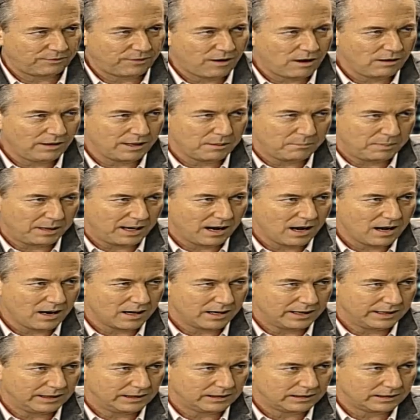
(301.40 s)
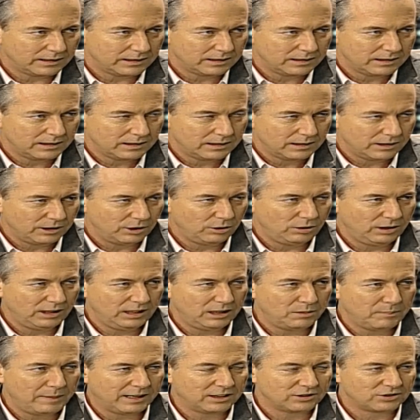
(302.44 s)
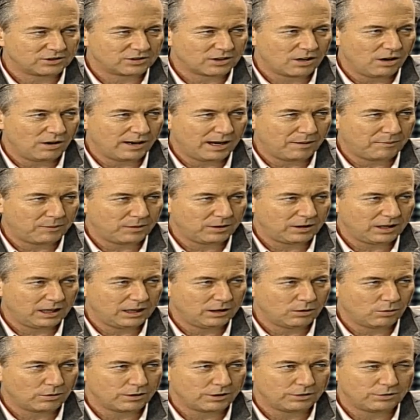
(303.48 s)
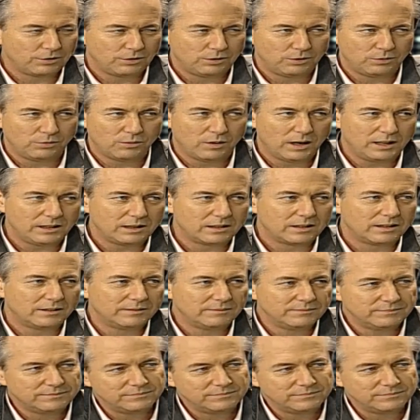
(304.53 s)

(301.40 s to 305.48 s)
you're falling behind, you need to make a strong effort in order to do what?